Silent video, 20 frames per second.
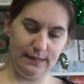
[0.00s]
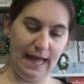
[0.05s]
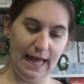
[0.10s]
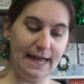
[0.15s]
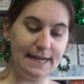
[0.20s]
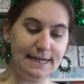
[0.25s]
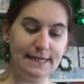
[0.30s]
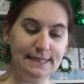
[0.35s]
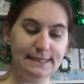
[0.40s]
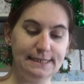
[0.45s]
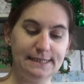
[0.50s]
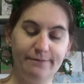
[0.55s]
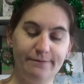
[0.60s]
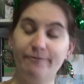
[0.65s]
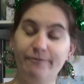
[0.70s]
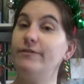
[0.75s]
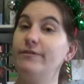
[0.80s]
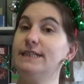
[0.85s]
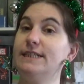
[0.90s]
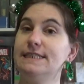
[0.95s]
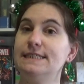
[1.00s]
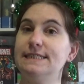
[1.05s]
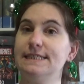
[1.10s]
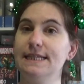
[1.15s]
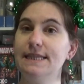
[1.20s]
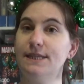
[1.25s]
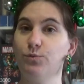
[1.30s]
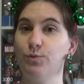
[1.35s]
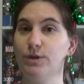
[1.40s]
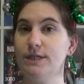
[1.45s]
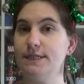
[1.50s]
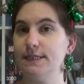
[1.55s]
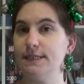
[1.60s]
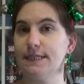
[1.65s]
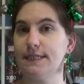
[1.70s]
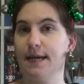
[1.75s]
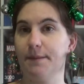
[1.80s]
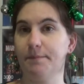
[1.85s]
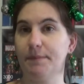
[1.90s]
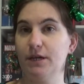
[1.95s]
And it fits in the winter
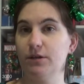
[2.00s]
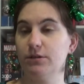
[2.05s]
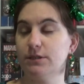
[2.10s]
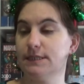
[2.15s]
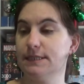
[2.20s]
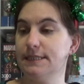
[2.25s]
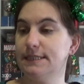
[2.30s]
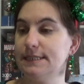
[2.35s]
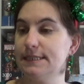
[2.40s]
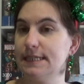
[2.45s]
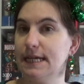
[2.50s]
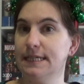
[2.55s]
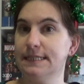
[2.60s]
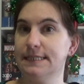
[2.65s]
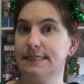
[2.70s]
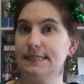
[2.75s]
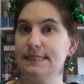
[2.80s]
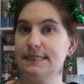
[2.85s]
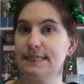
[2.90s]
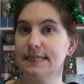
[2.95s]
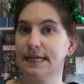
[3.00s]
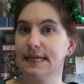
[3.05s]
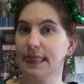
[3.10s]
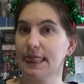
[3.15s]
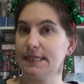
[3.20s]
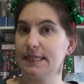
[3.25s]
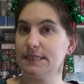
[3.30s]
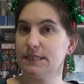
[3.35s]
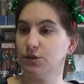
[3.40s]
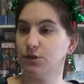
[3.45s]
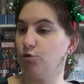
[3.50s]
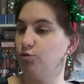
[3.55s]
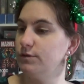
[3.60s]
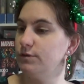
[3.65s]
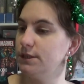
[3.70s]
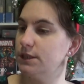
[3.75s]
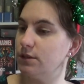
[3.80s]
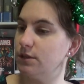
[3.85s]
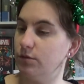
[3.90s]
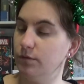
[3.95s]
time because it's sitting in the snow
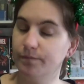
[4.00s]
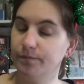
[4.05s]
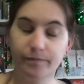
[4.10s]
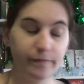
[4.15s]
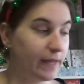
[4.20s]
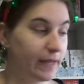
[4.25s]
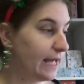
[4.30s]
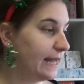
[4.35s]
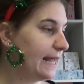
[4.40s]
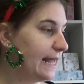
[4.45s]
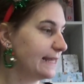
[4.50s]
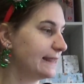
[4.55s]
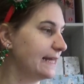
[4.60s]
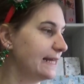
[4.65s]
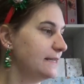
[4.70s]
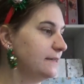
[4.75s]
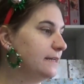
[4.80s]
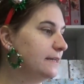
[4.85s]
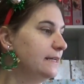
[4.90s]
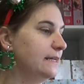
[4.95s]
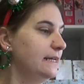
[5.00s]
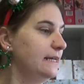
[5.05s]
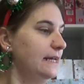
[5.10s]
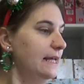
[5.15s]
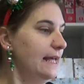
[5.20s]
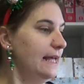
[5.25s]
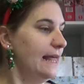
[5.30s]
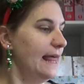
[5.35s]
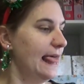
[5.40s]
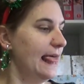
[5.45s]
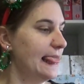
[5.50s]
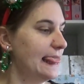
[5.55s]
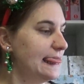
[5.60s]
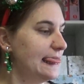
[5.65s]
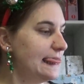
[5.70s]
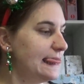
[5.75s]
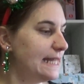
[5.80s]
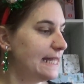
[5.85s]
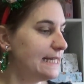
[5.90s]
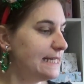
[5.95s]
so I like that.
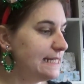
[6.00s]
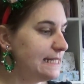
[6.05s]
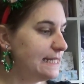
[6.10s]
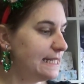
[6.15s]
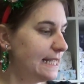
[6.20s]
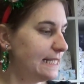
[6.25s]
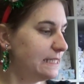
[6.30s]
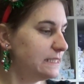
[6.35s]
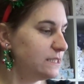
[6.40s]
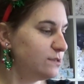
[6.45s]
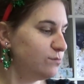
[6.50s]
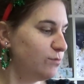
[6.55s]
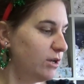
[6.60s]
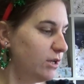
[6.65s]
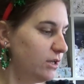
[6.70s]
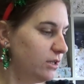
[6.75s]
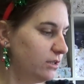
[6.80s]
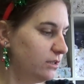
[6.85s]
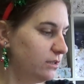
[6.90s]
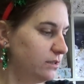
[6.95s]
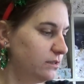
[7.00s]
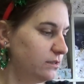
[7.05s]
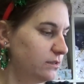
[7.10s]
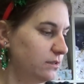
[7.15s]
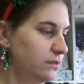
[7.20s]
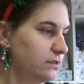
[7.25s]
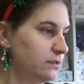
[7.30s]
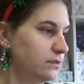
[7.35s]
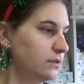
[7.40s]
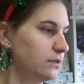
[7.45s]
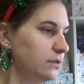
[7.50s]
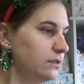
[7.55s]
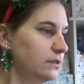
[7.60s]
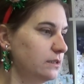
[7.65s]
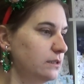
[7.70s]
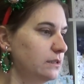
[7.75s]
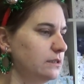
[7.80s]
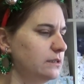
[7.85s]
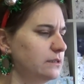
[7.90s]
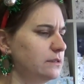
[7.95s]
The next
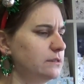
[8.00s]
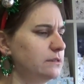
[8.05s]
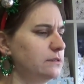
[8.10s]
one!